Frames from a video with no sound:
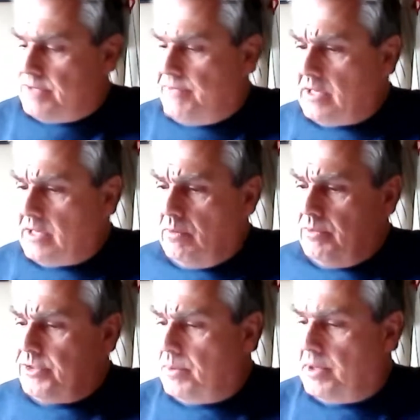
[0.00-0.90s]
In fact,
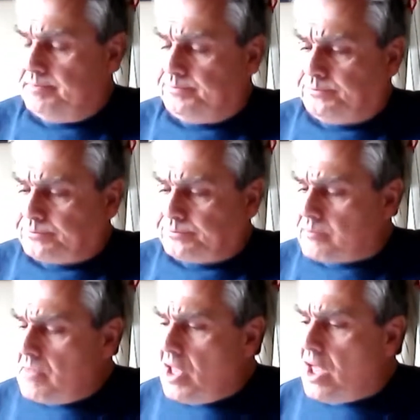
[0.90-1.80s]
there
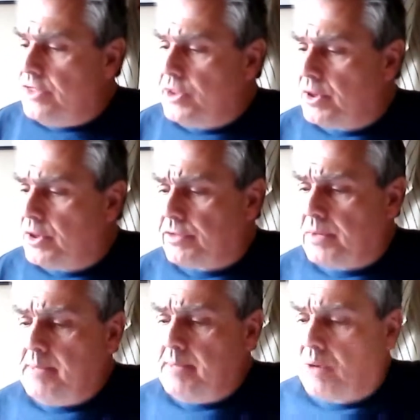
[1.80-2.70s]
were
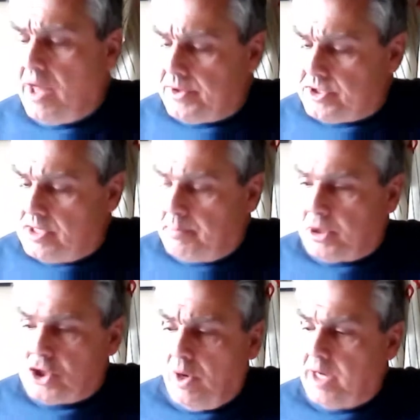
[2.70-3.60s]
3 brothers, the
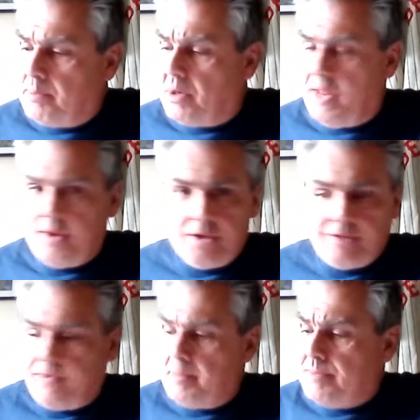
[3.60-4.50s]
Paciorek brothers
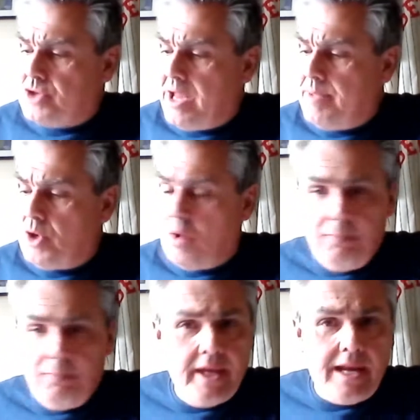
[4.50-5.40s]
from Hamtramck, who
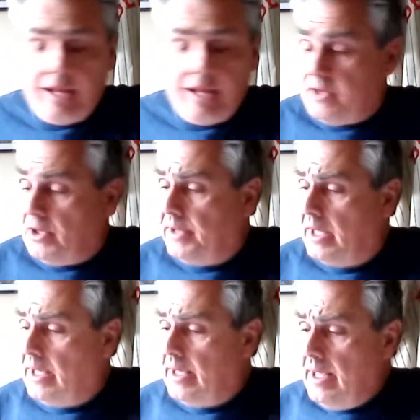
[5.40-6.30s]
all played on that field,
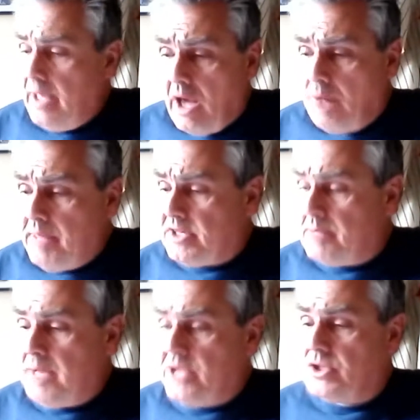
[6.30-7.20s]
all made it to the
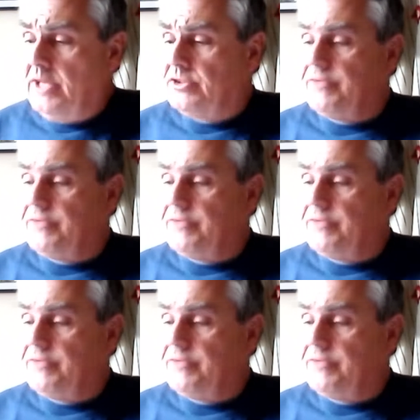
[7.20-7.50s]
major leagues.